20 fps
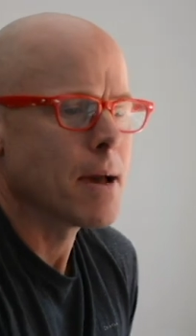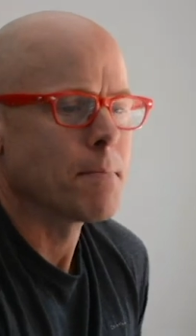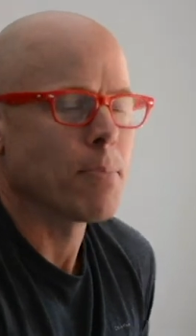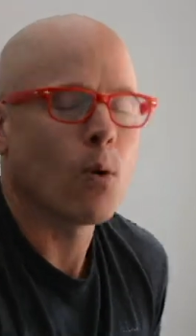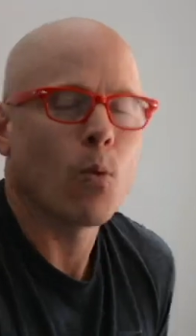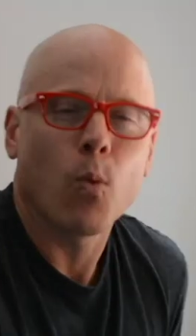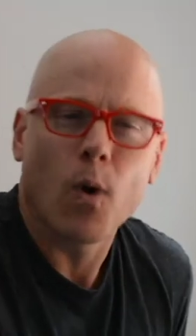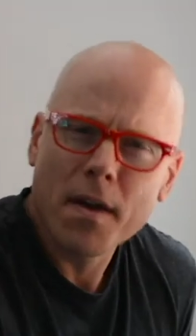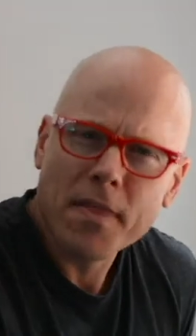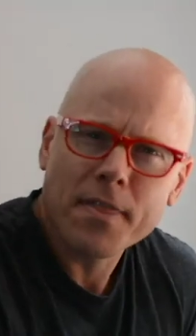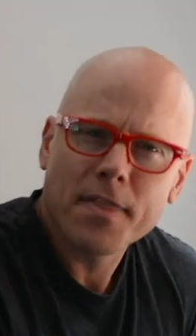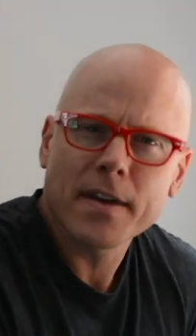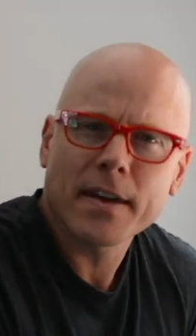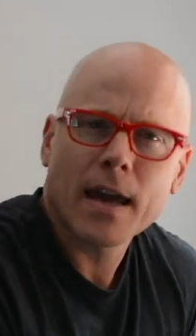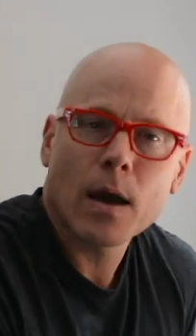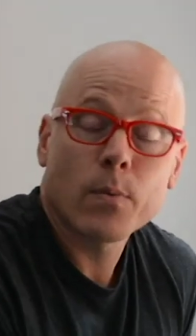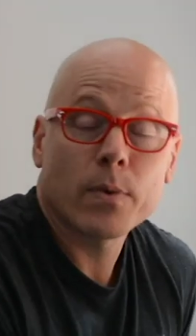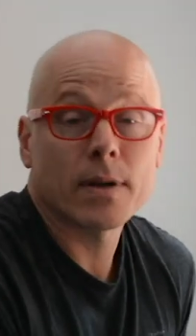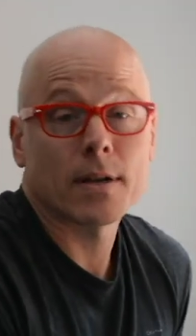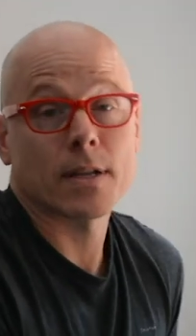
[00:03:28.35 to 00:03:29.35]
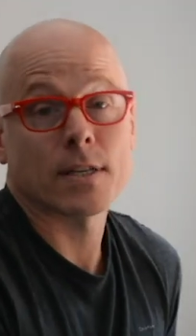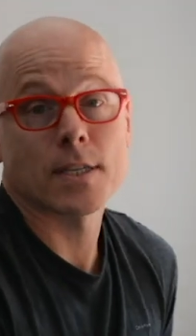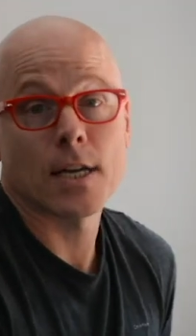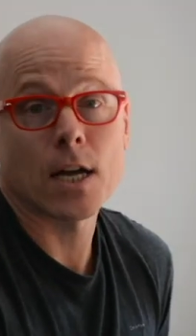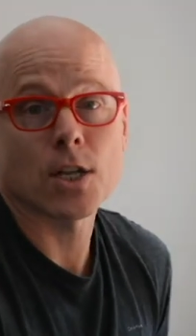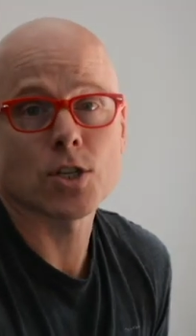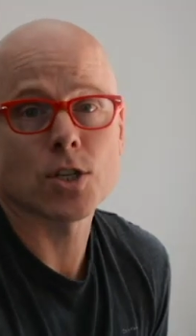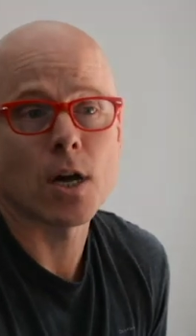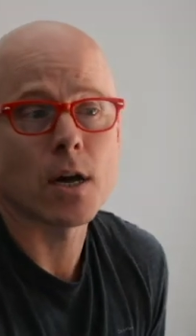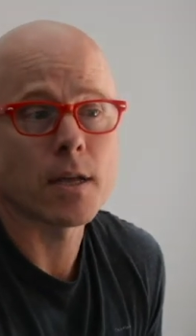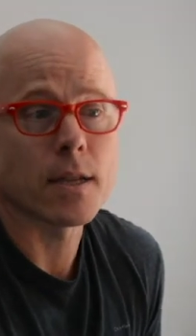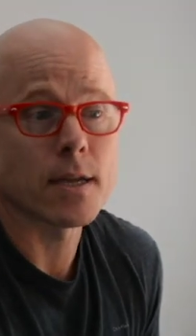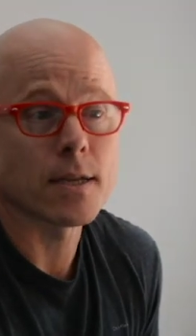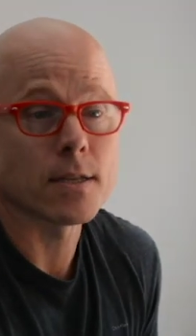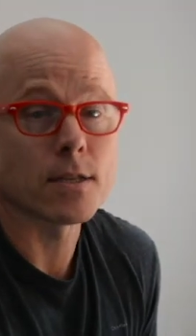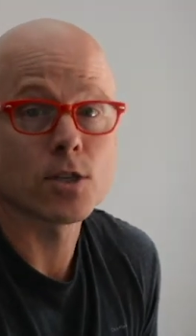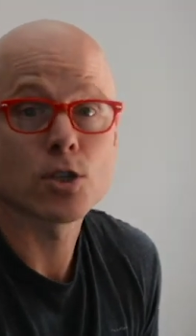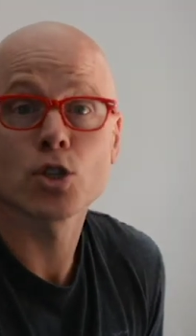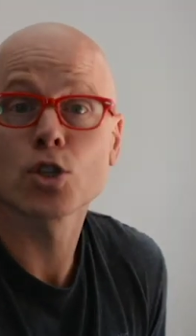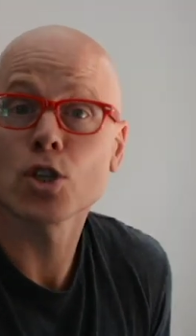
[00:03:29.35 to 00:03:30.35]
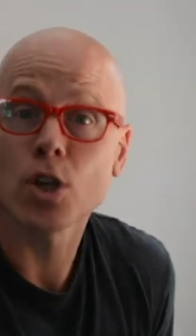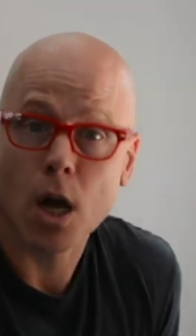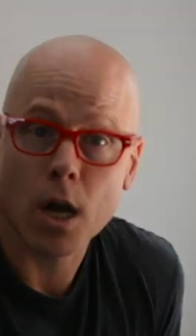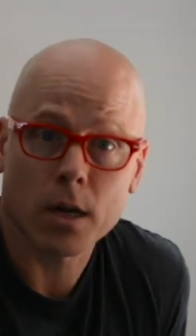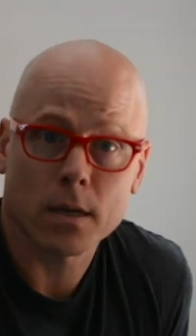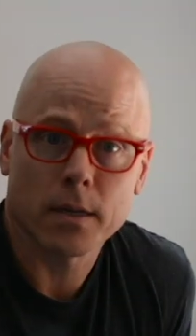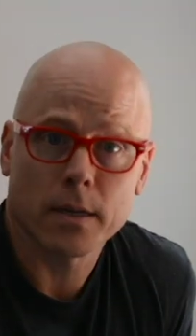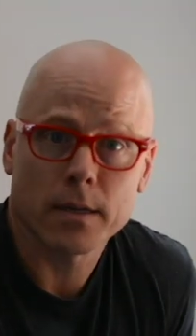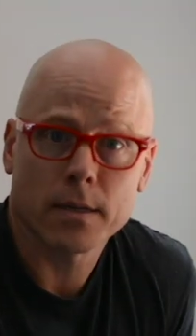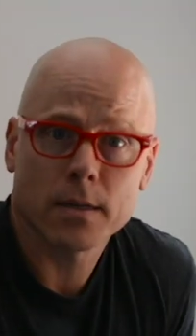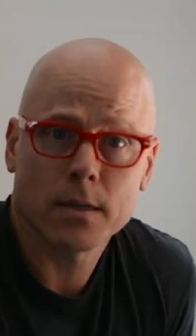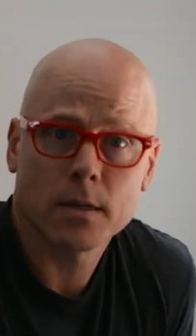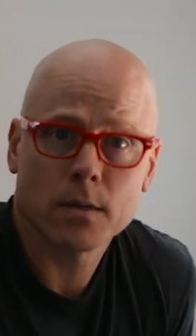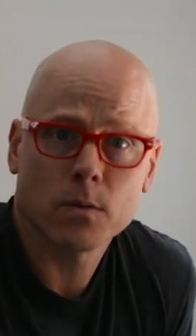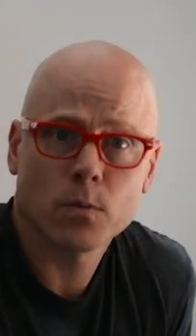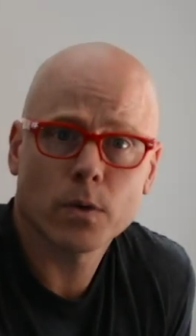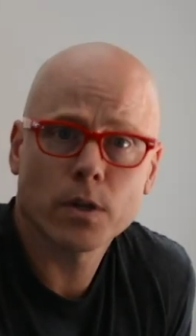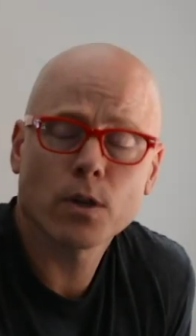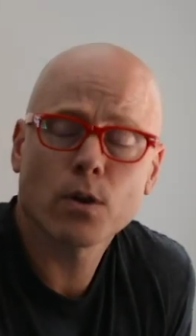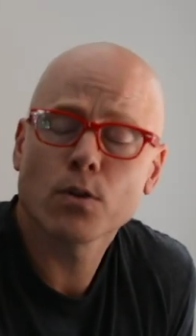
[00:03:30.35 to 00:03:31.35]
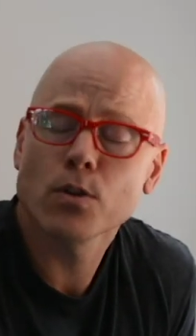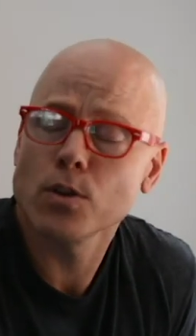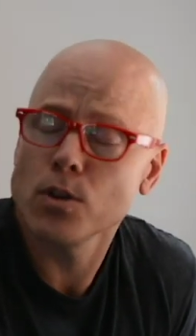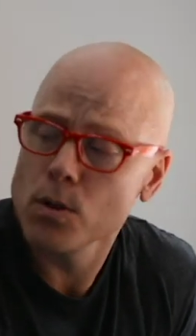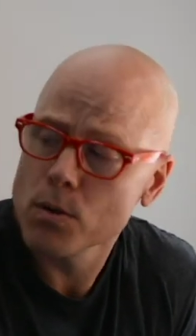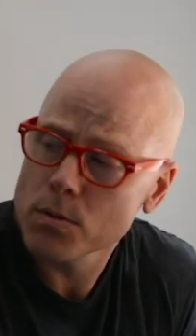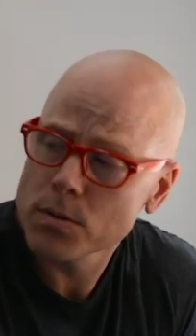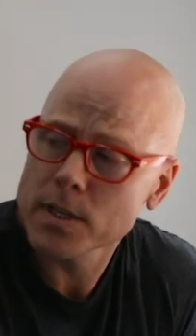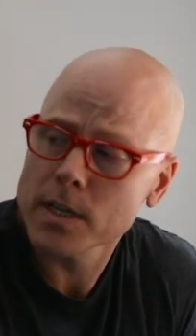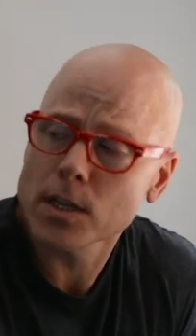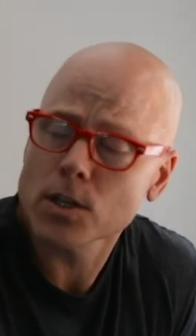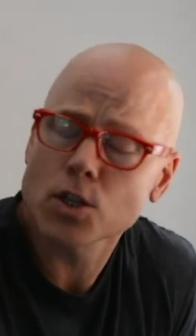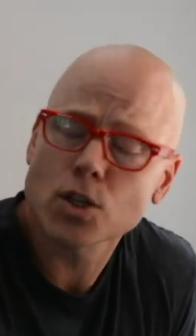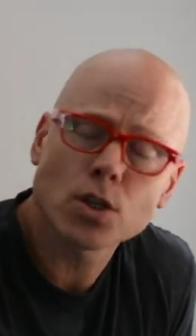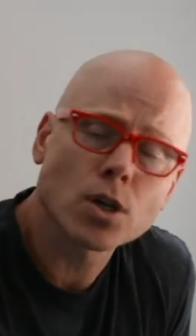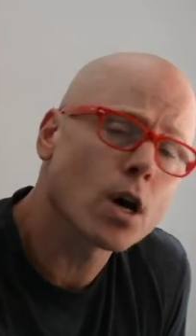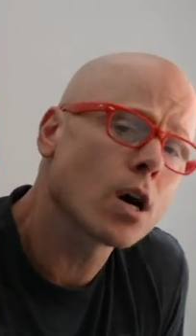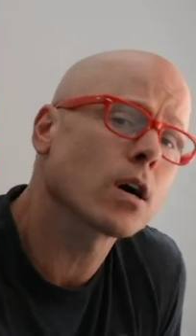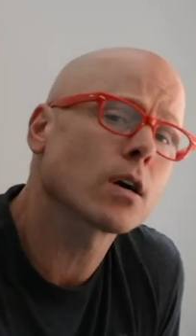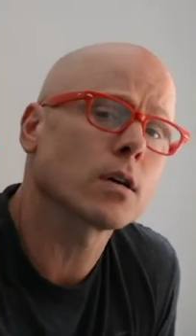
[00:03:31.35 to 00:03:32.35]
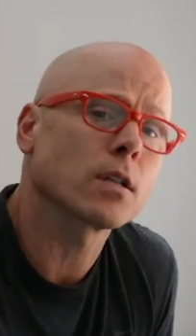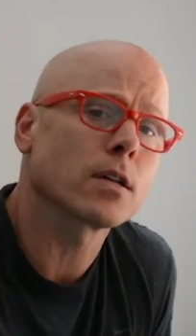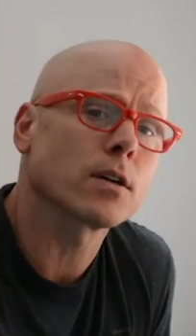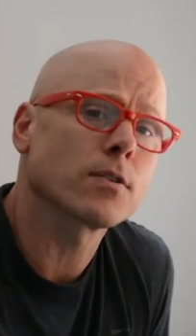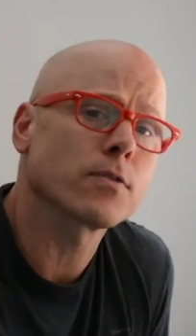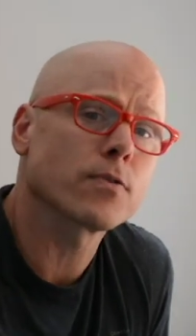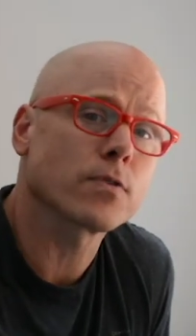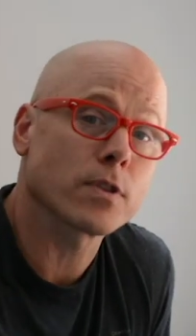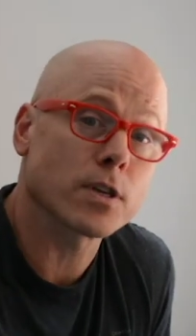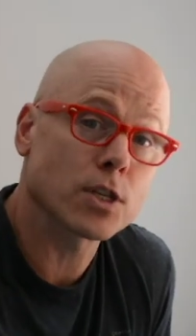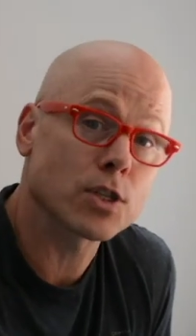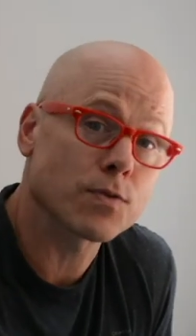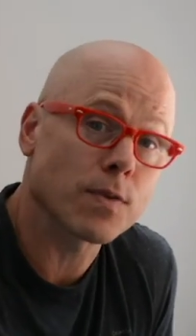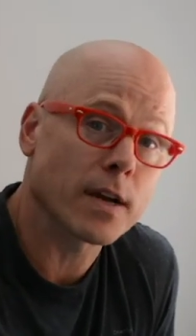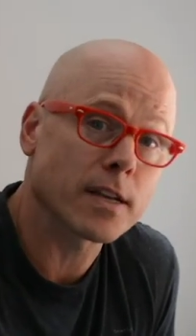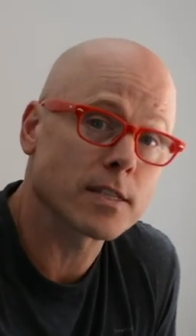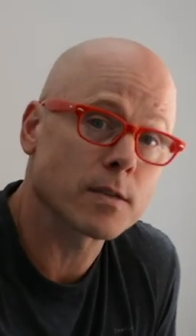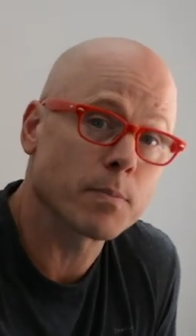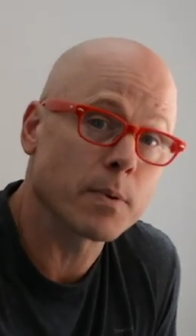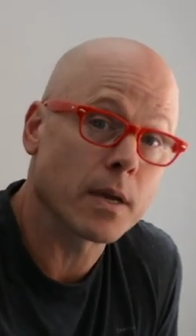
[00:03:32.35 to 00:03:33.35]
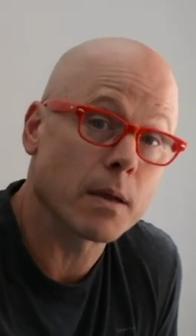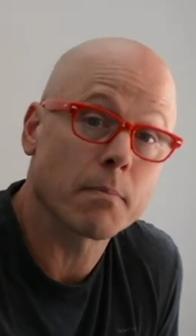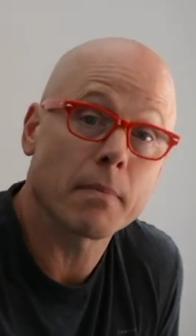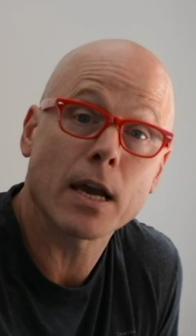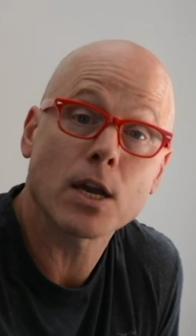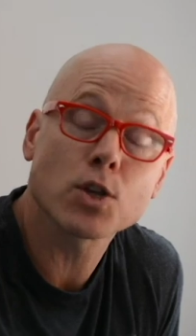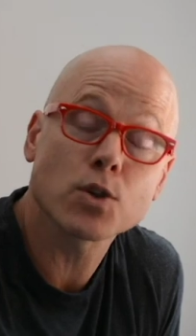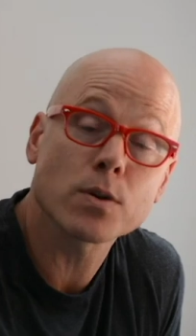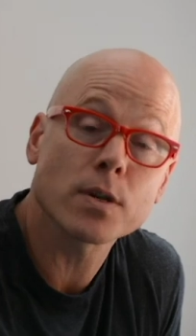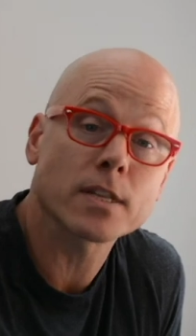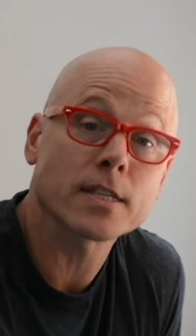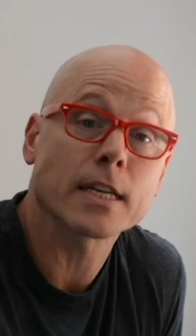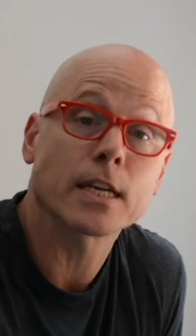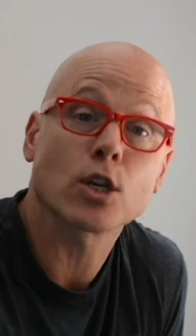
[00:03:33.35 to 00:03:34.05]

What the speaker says: But one thing I wanted to touch on is chocolate. When you're using chocolate for this recipe, make sure it is a